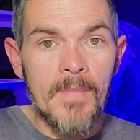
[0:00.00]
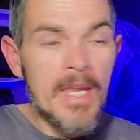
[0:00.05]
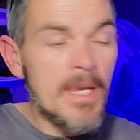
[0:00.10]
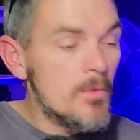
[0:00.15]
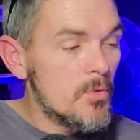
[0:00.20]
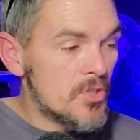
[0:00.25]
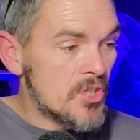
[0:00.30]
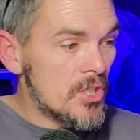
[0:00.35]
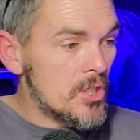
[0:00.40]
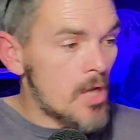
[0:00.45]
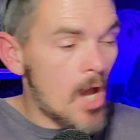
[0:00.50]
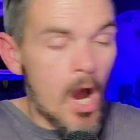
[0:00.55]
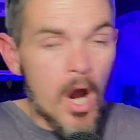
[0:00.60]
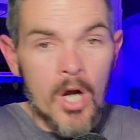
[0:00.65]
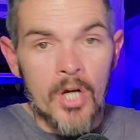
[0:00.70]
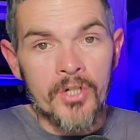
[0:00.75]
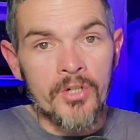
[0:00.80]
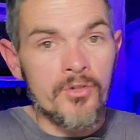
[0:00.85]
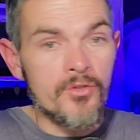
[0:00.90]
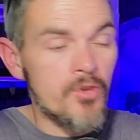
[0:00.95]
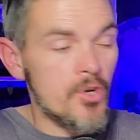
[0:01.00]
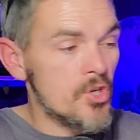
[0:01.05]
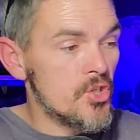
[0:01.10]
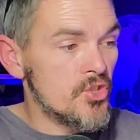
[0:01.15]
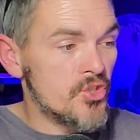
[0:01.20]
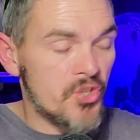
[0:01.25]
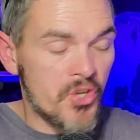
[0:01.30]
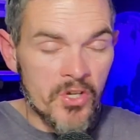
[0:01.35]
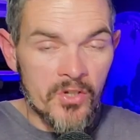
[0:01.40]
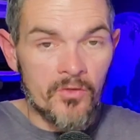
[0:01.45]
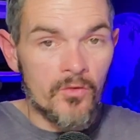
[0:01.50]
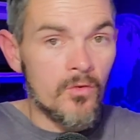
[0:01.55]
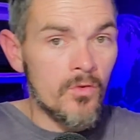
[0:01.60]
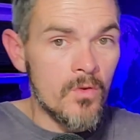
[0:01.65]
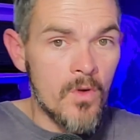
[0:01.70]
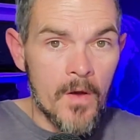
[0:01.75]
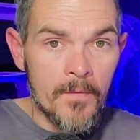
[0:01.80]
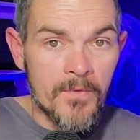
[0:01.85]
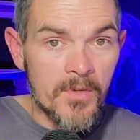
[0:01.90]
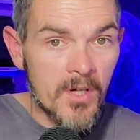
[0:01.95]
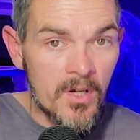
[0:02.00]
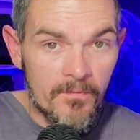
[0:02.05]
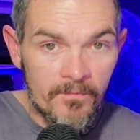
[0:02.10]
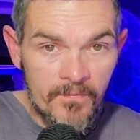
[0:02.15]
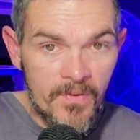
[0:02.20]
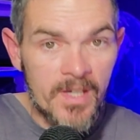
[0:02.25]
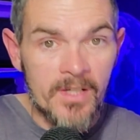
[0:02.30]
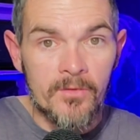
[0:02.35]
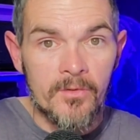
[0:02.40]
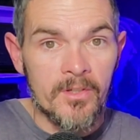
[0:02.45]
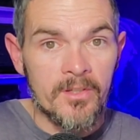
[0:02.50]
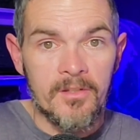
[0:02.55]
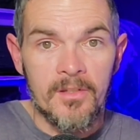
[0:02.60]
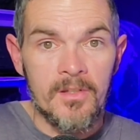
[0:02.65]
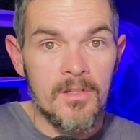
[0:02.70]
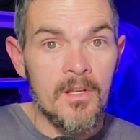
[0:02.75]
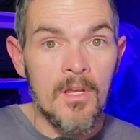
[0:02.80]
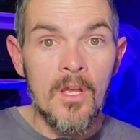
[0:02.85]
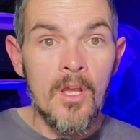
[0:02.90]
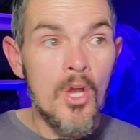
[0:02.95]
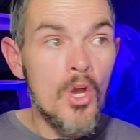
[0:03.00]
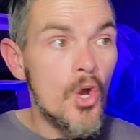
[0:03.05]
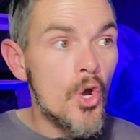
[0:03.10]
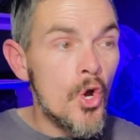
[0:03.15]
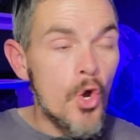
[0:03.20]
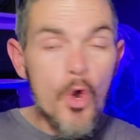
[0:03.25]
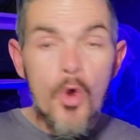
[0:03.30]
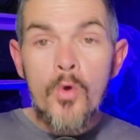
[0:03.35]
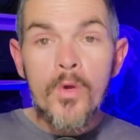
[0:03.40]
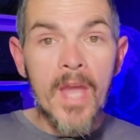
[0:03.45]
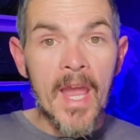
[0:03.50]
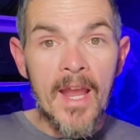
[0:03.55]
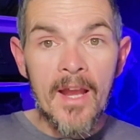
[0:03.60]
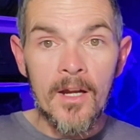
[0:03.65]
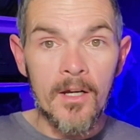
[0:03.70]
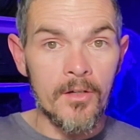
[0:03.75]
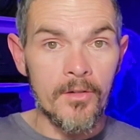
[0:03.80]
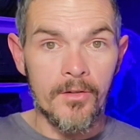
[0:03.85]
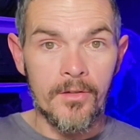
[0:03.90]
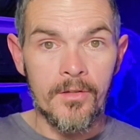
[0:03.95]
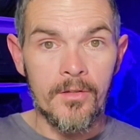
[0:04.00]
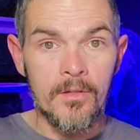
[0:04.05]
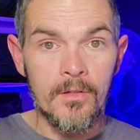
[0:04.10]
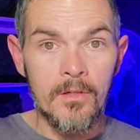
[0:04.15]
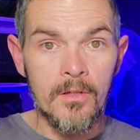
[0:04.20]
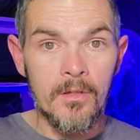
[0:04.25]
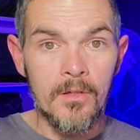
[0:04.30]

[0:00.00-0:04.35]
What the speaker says: He was an honored general of the Confederacy. Who cares?